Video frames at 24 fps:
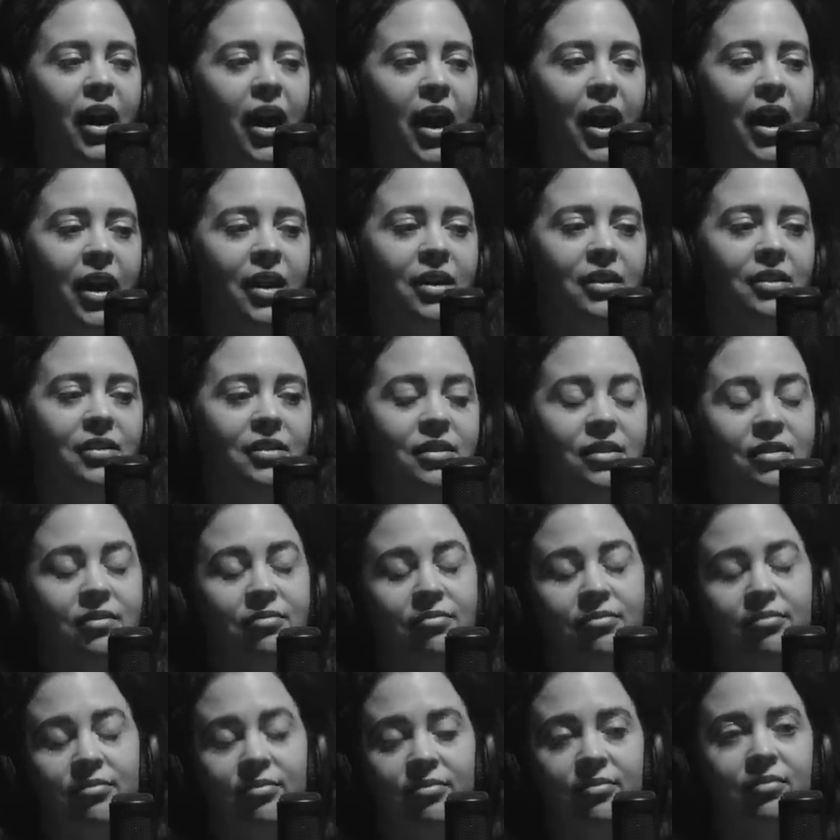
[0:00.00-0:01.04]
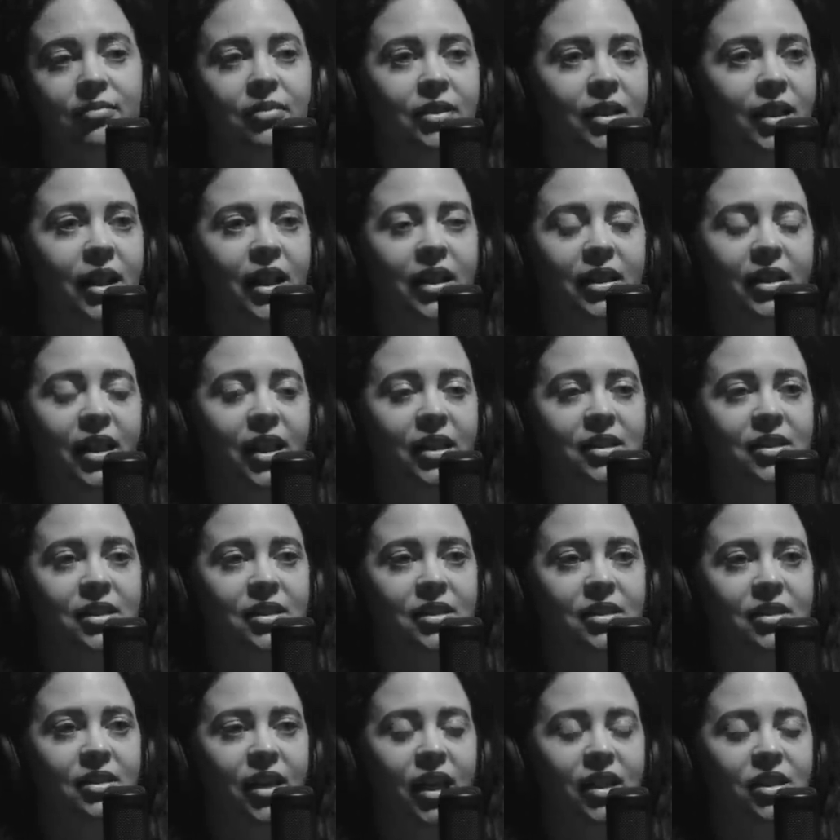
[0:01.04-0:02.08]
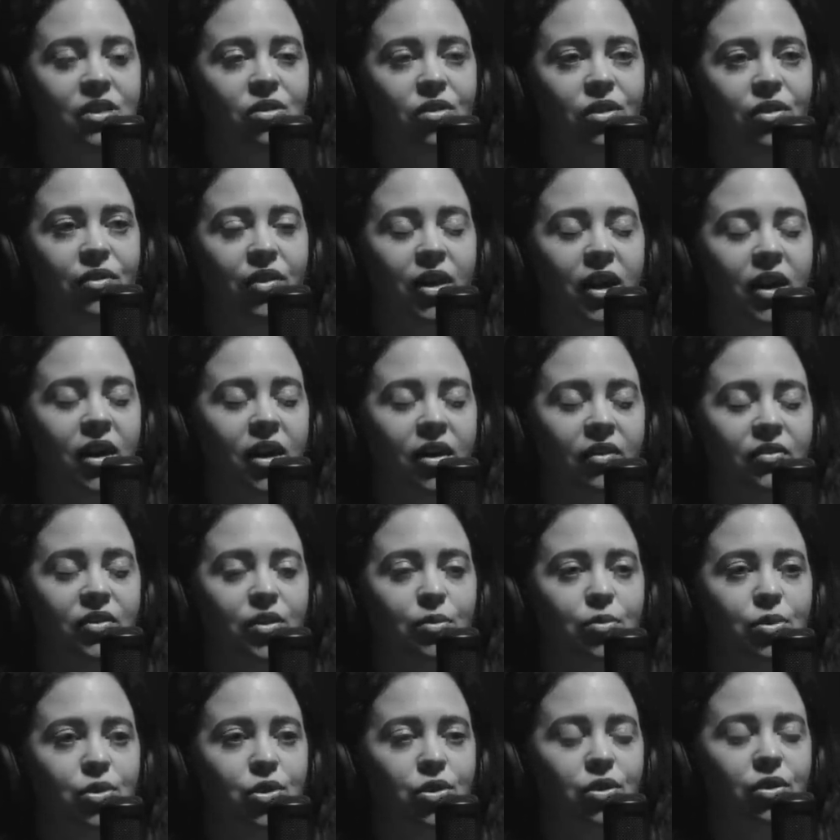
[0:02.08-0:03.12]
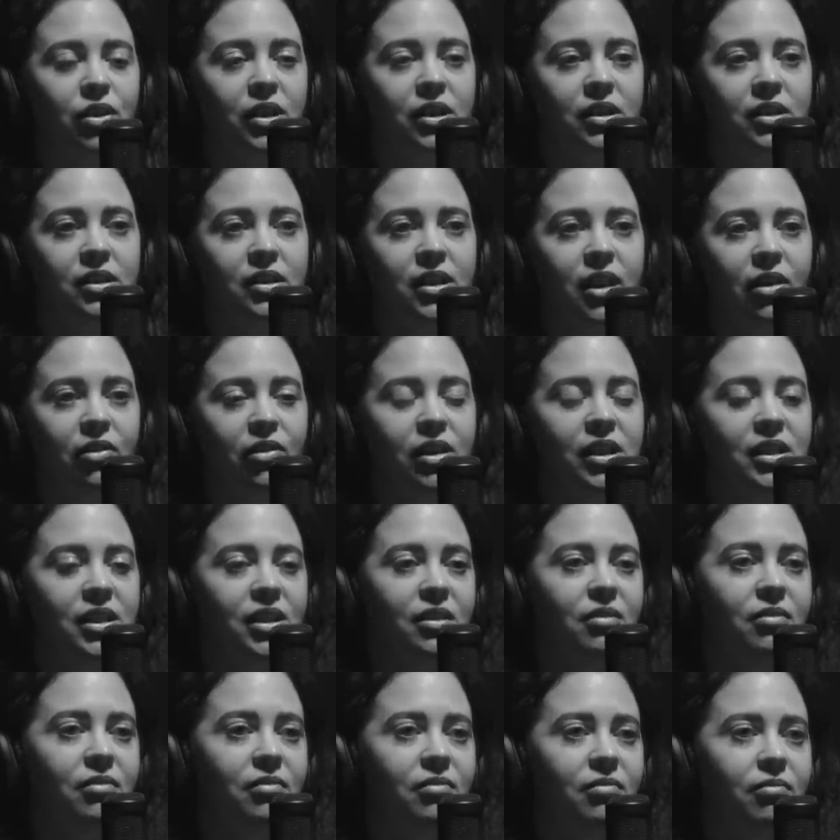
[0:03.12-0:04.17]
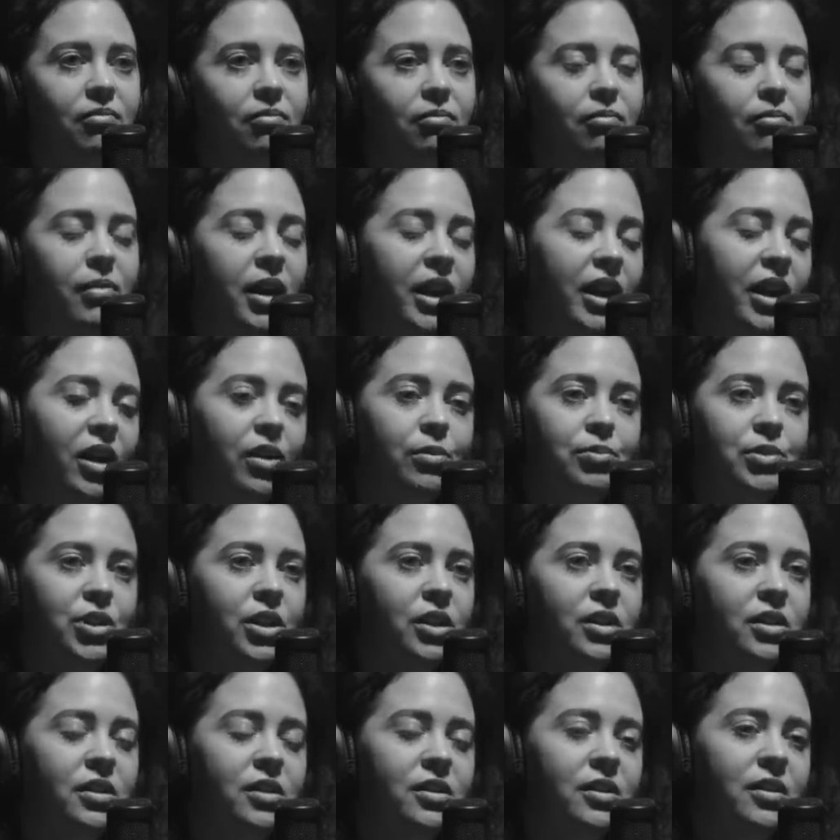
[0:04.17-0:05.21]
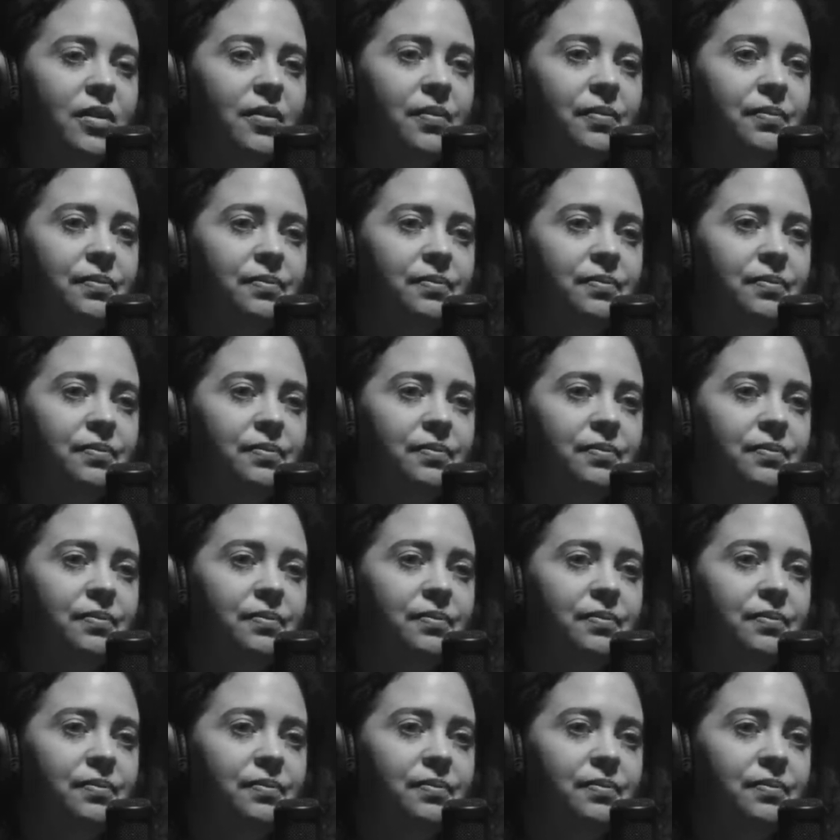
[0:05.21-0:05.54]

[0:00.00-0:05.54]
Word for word: and that that's that's sort of the uncomfortable choice. There isn't many options.